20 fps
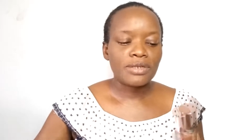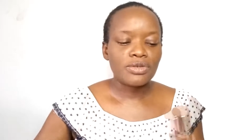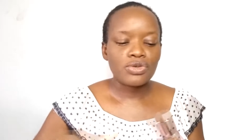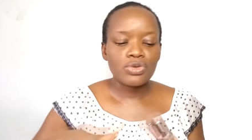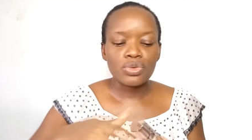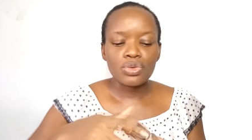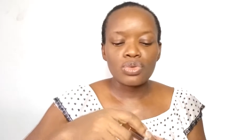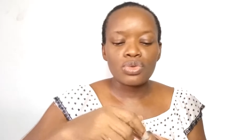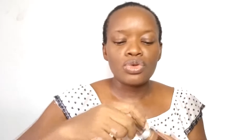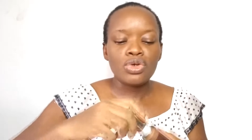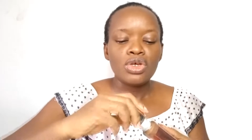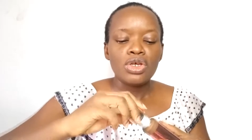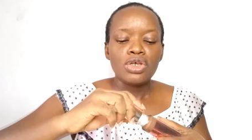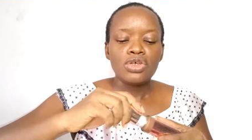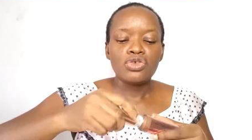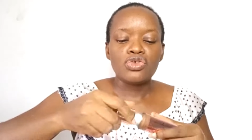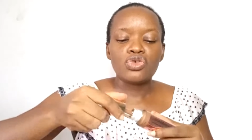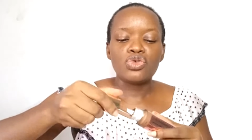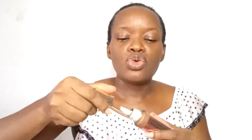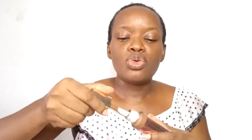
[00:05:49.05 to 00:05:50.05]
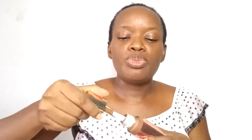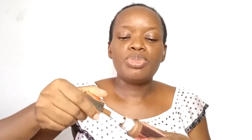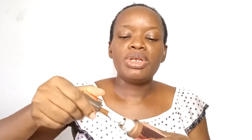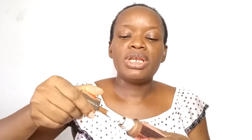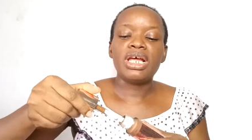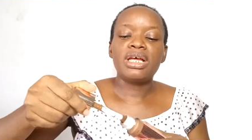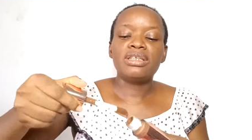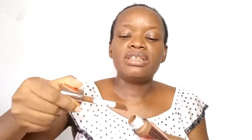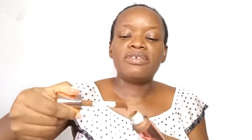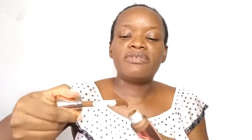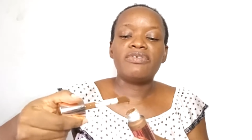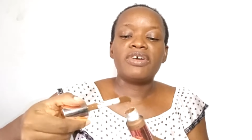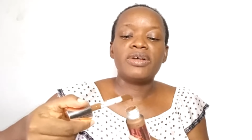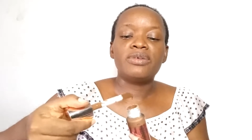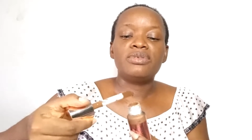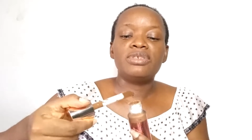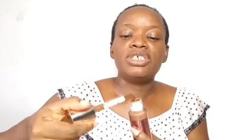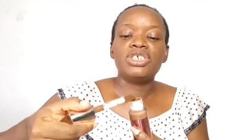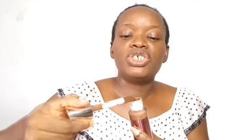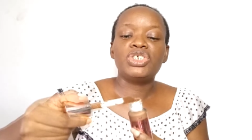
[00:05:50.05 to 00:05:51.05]
so scooping out the
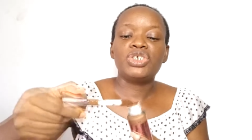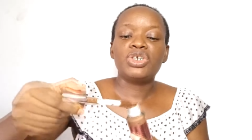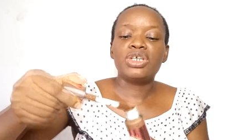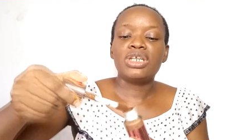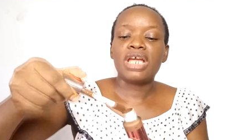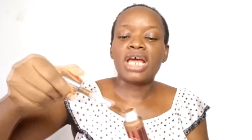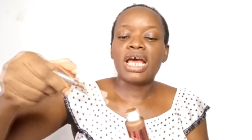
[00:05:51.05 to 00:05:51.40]
foundation